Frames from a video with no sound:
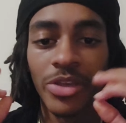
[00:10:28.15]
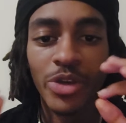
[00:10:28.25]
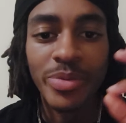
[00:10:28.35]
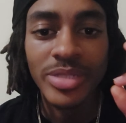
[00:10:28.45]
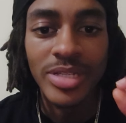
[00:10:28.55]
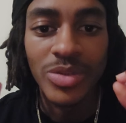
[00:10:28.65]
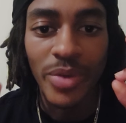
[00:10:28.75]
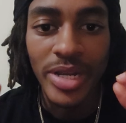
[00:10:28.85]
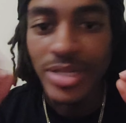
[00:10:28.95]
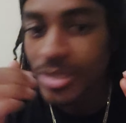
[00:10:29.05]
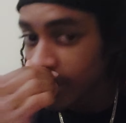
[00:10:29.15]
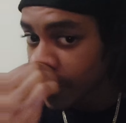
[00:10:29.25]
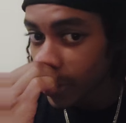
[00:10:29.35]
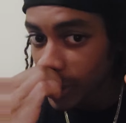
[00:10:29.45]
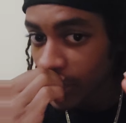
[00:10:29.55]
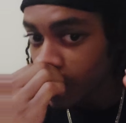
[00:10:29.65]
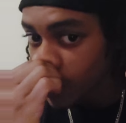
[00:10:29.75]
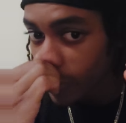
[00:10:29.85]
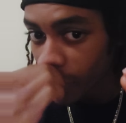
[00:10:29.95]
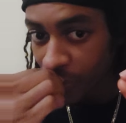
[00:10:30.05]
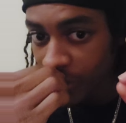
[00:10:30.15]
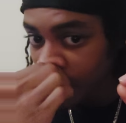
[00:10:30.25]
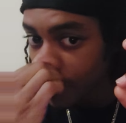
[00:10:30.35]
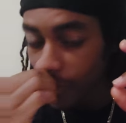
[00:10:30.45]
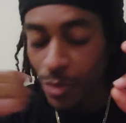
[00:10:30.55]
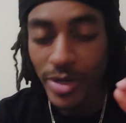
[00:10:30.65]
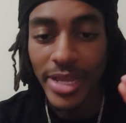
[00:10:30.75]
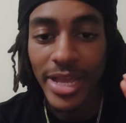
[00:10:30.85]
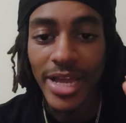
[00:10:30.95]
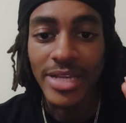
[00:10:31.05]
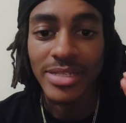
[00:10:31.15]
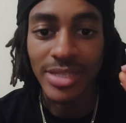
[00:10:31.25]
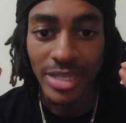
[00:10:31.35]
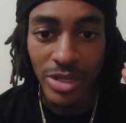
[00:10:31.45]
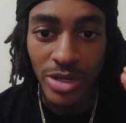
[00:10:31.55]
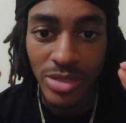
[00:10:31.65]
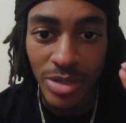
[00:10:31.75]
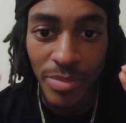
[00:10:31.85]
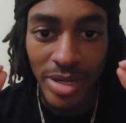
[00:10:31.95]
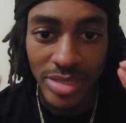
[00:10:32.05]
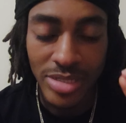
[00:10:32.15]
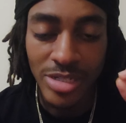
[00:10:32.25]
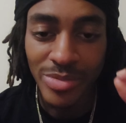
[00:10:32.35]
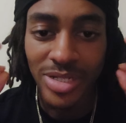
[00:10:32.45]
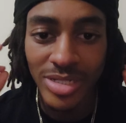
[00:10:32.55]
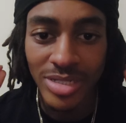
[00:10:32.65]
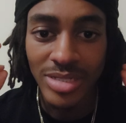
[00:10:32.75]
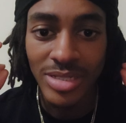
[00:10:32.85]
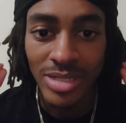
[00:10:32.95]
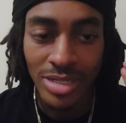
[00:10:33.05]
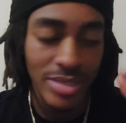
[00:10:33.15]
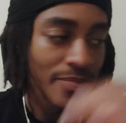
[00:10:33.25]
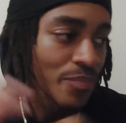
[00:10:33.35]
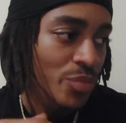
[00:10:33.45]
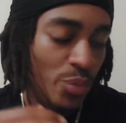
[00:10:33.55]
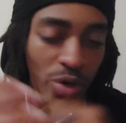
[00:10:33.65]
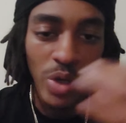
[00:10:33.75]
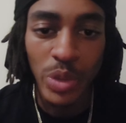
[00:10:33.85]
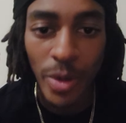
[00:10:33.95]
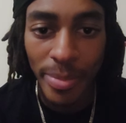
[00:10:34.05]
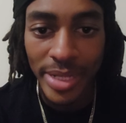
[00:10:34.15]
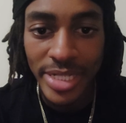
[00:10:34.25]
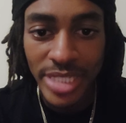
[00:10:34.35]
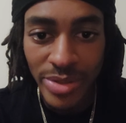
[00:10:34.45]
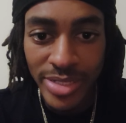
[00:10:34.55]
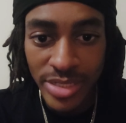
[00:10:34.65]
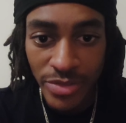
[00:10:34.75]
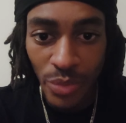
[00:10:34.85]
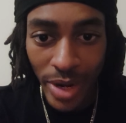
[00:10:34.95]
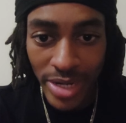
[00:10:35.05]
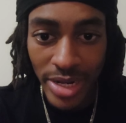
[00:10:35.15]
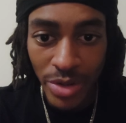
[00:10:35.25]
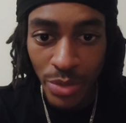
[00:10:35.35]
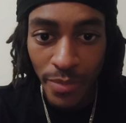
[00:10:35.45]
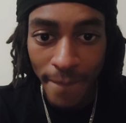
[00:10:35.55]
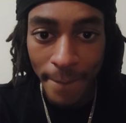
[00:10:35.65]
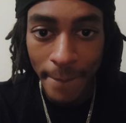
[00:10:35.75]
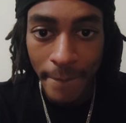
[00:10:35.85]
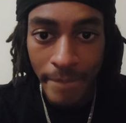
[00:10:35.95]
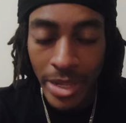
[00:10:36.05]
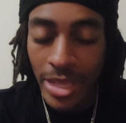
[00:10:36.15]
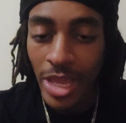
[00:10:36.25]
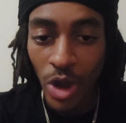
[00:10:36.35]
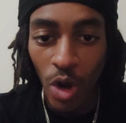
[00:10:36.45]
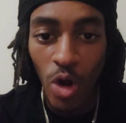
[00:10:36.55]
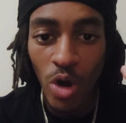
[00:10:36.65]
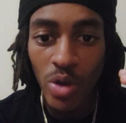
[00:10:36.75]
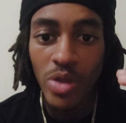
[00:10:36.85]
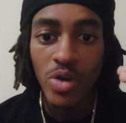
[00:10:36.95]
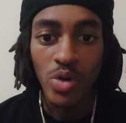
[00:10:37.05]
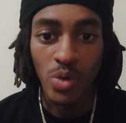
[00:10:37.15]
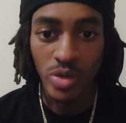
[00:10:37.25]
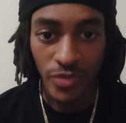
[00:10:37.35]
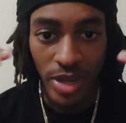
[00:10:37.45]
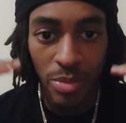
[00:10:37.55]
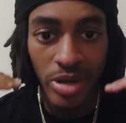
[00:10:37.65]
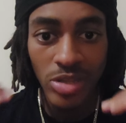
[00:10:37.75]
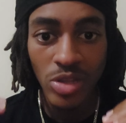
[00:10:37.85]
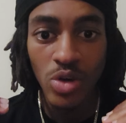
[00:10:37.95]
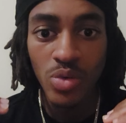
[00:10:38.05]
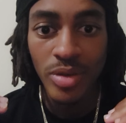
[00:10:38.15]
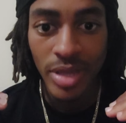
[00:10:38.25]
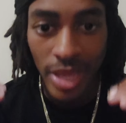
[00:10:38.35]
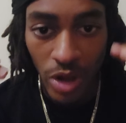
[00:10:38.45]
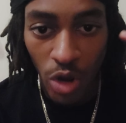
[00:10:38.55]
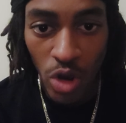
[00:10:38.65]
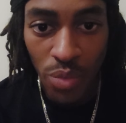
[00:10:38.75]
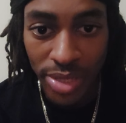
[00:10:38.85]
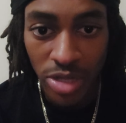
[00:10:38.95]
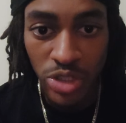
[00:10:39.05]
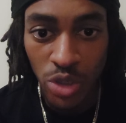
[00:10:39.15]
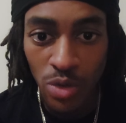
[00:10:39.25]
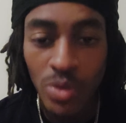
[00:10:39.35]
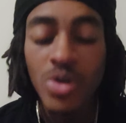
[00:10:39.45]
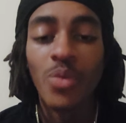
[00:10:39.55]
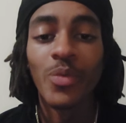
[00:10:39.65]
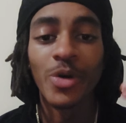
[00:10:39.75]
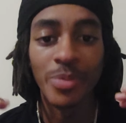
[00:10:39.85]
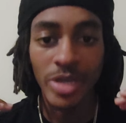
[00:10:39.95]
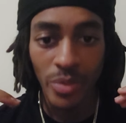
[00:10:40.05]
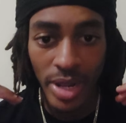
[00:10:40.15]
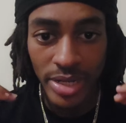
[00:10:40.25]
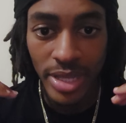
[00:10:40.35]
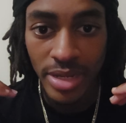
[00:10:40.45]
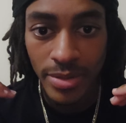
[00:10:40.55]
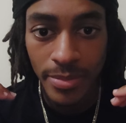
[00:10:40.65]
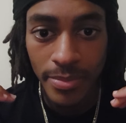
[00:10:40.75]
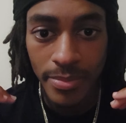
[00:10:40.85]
Humans need to raise their cellular frequency before they eyes get cooked up by the sun because, listen, we're going through a planetary shift right now, and all who is vibrating low and all without a soul will be eradicated.